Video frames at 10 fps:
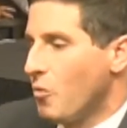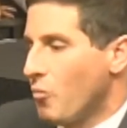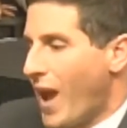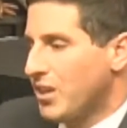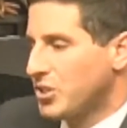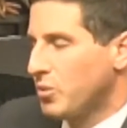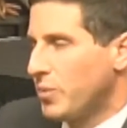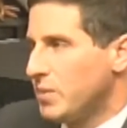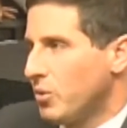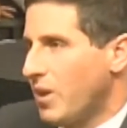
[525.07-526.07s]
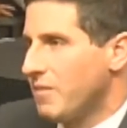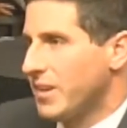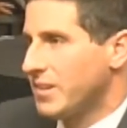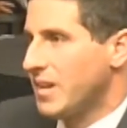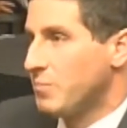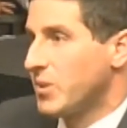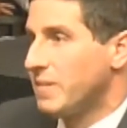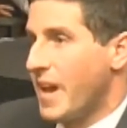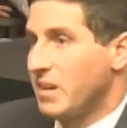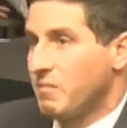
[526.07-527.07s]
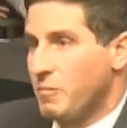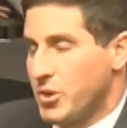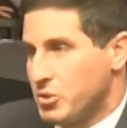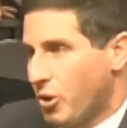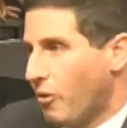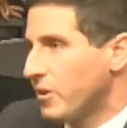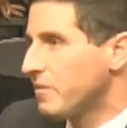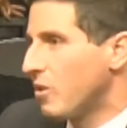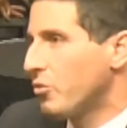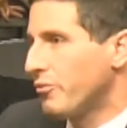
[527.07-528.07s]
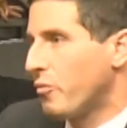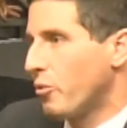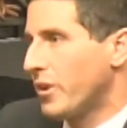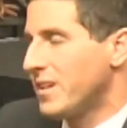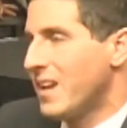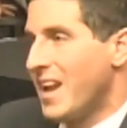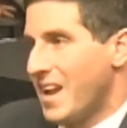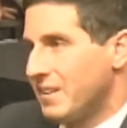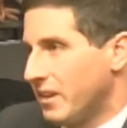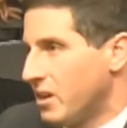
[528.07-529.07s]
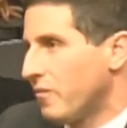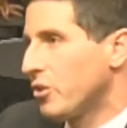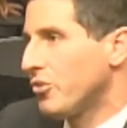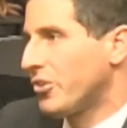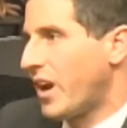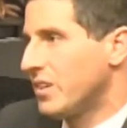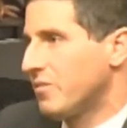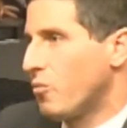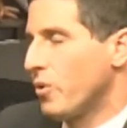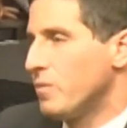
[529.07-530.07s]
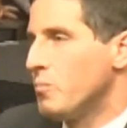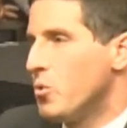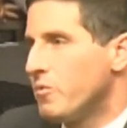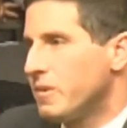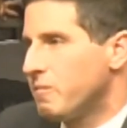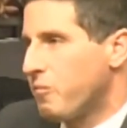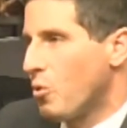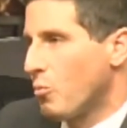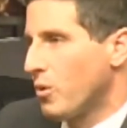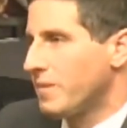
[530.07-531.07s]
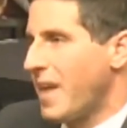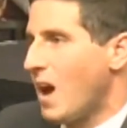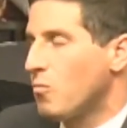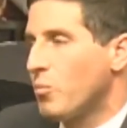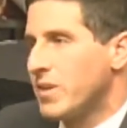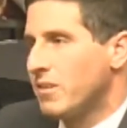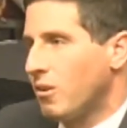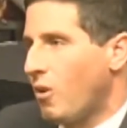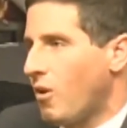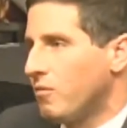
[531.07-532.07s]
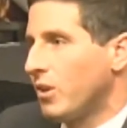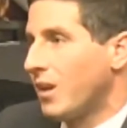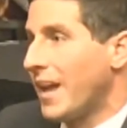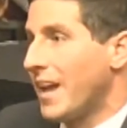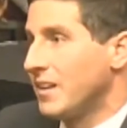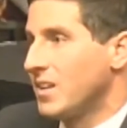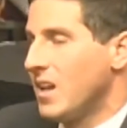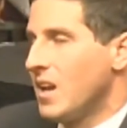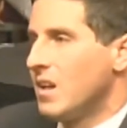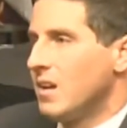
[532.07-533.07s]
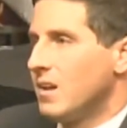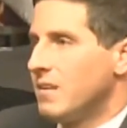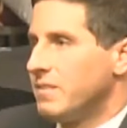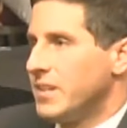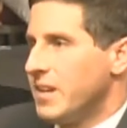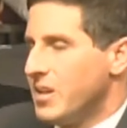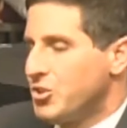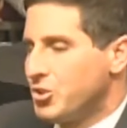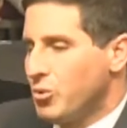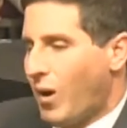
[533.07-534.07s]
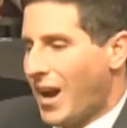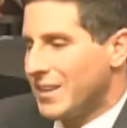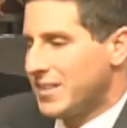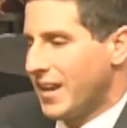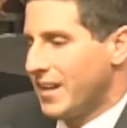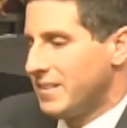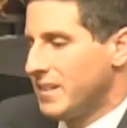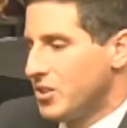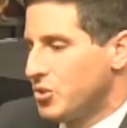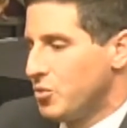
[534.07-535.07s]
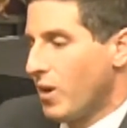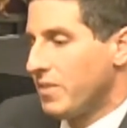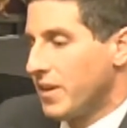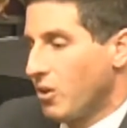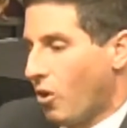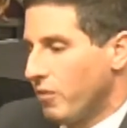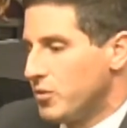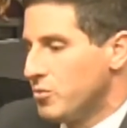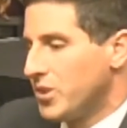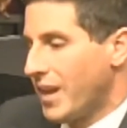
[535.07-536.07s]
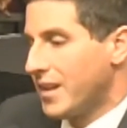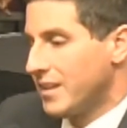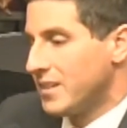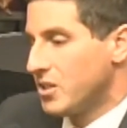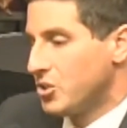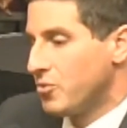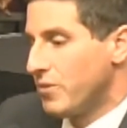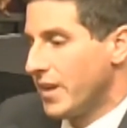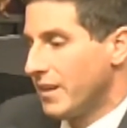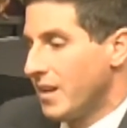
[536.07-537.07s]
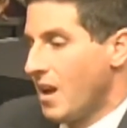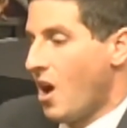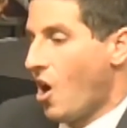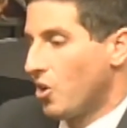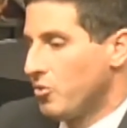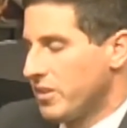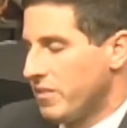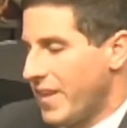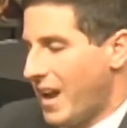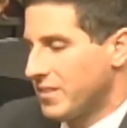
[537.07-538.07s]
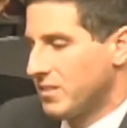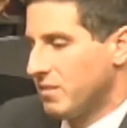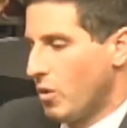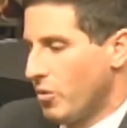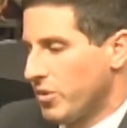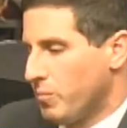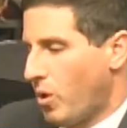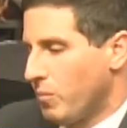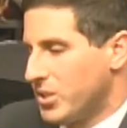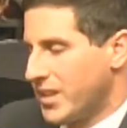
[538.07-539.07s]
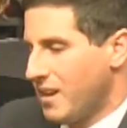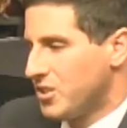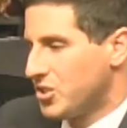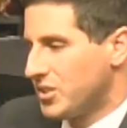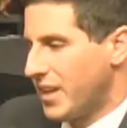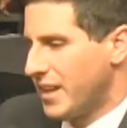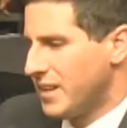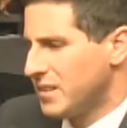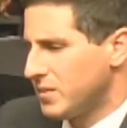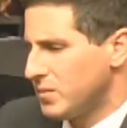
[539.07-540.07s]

rational people have accepted that if a majority votes for it and the governor signs for it, moving forward, that will be the law of the land. The issue I take, the issue I think all of you take, and the issue that hundreds of thousands of voters in Palm Beach County should take